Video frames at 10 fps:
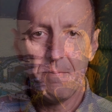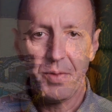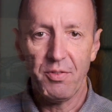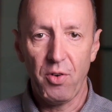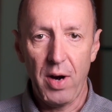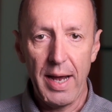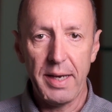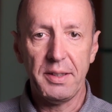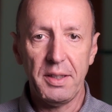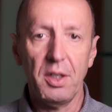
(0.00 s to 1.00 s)
a
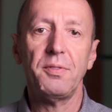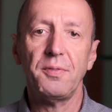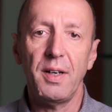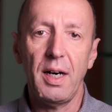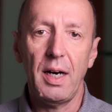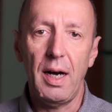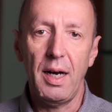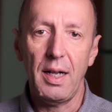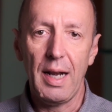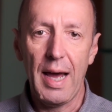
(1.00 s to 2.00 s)
variety of
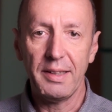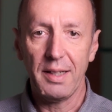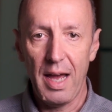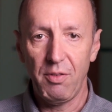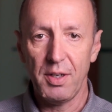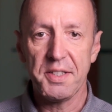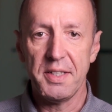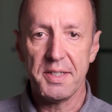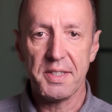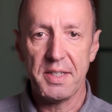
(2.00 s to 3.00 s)
light levels in
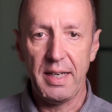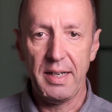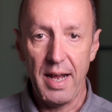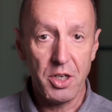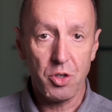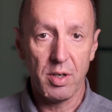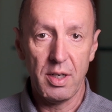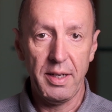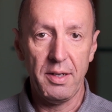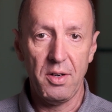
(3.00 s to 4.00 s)
a scene
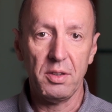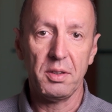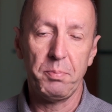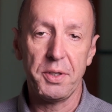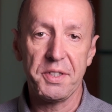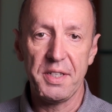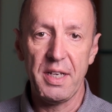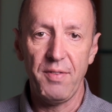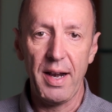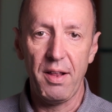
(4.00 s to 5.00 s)
naturally and not
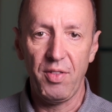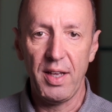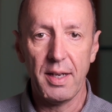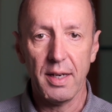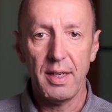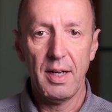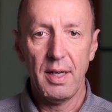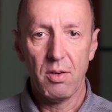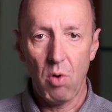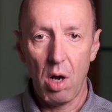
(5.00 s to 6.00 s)
perceive anything
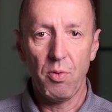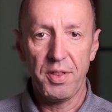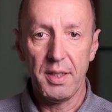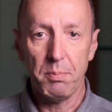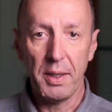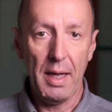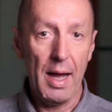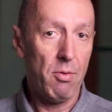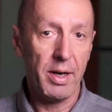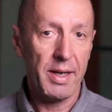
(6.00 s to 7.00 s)
wrong with it, but
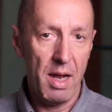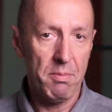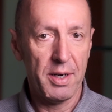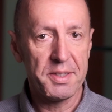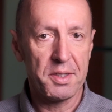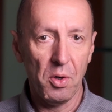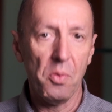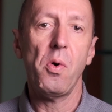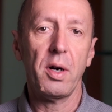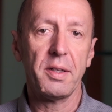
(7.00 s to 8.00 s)
our cameras don't
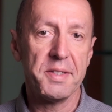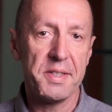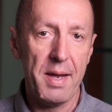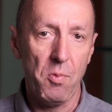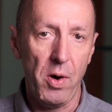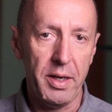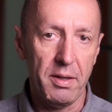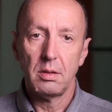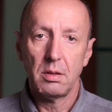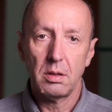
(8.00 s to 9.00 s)
work the same way.
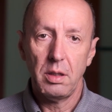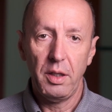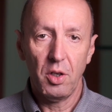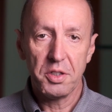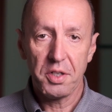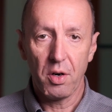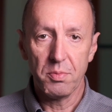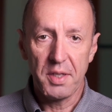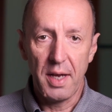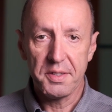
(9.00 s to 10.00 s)
In those
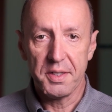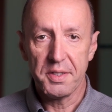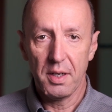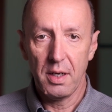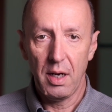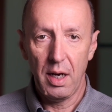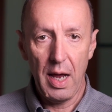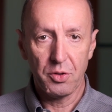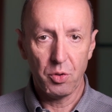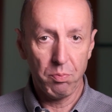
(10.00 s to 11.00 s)
circumstances, I
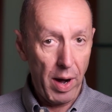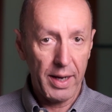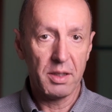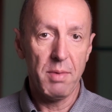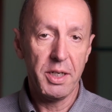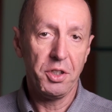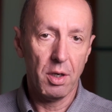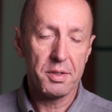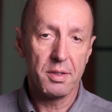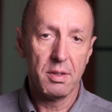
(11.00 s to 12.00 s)
like to bracket my
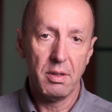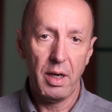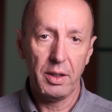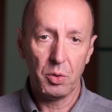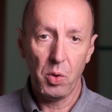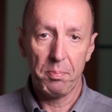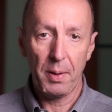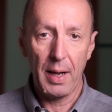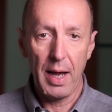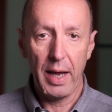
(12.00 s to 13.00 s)
shots and to
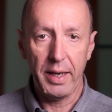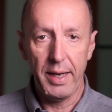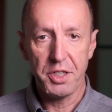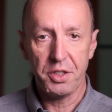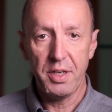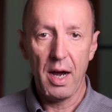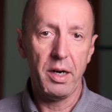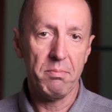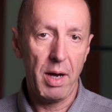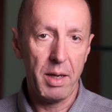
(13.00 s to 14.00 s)
apply HDR
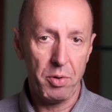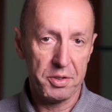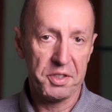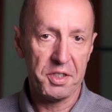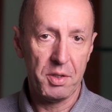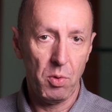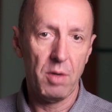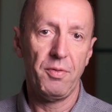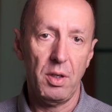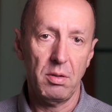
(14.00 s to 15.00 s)
in my processing
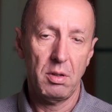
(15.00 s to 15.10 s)
workflow.